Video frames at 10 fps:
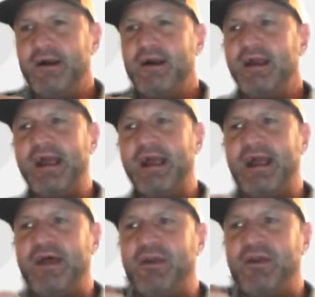
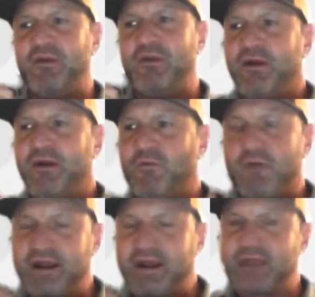and we're
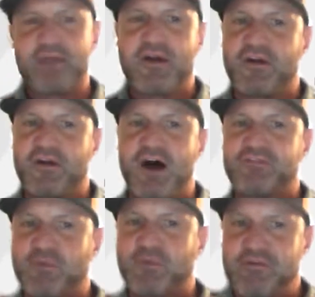going to get better at golf
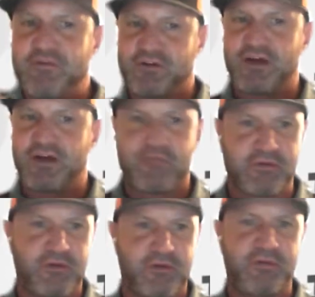so we feel comfortable
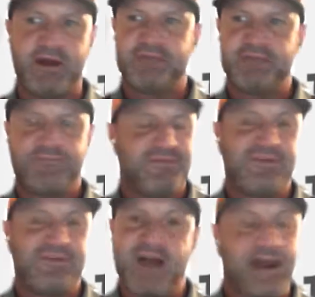to go play. You're
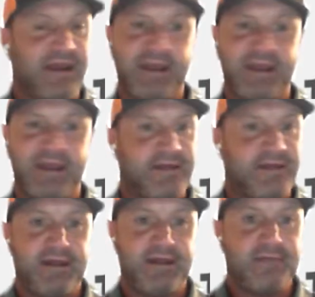not going to get it
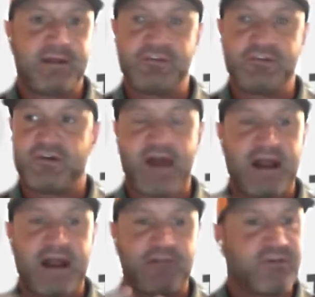because you're not
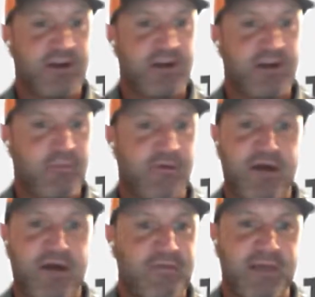going to feel comfortable
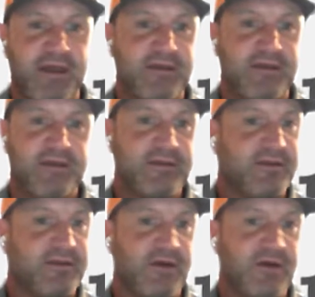around the men,
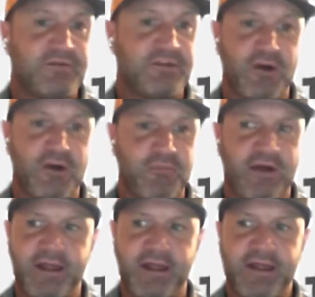to go
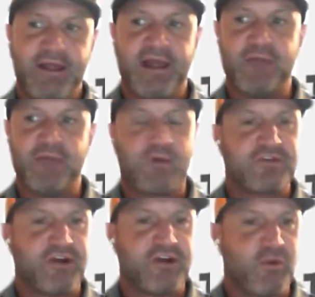play it. And where's
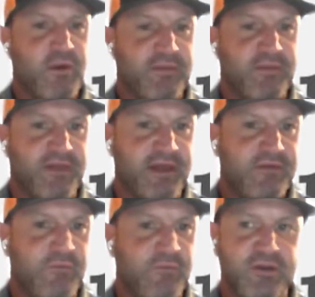all your women then
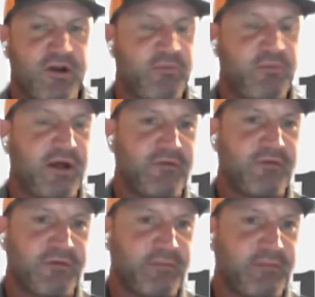when you go play
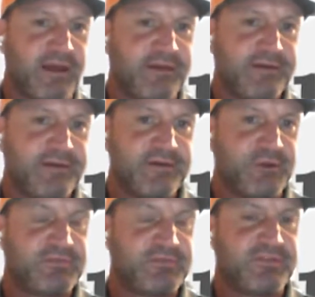with 3 men?
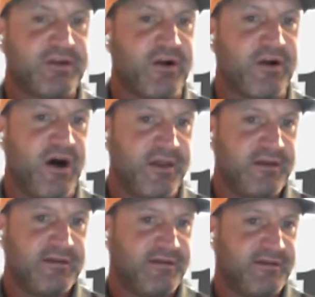Oops, they're gone.
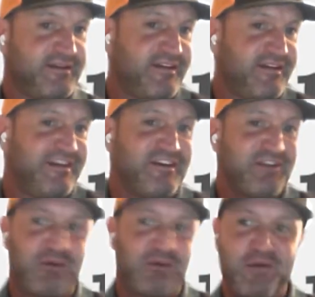
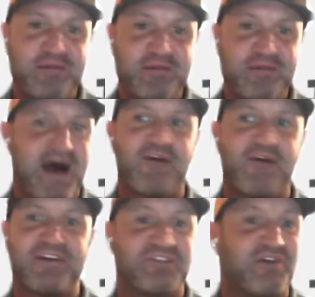Your women
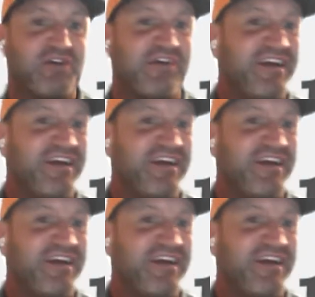power is over,